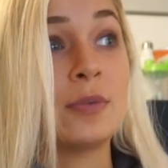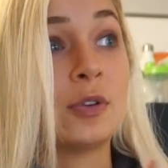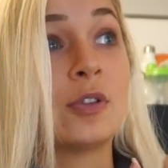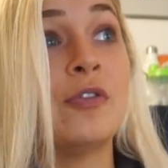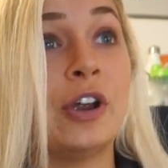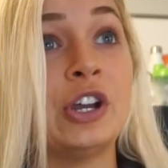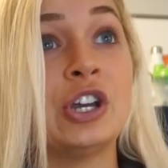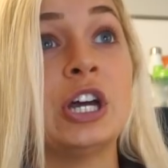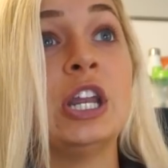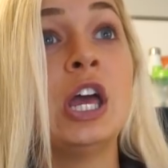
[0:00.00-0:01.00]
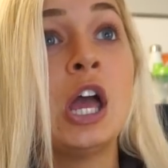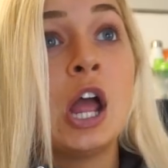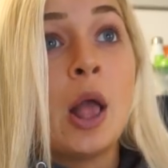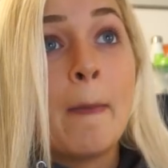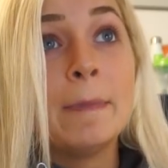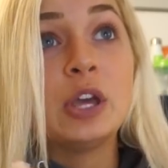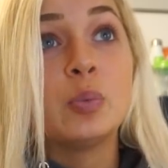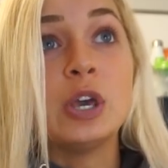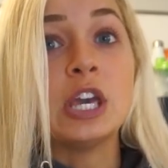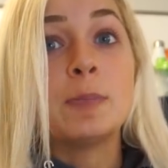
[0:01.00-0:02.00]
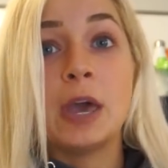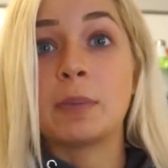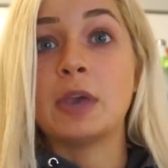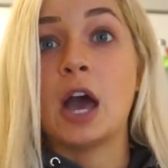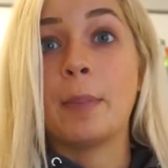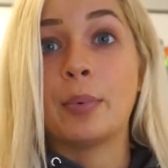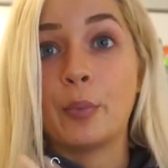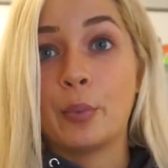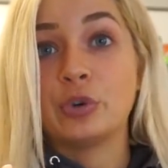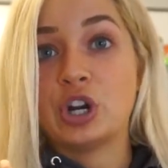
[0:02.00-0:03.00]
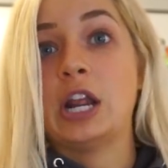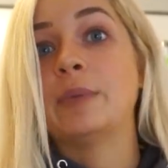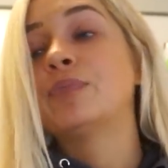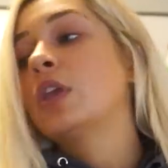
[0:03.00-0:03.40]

So it's a very good midweek pick me up training.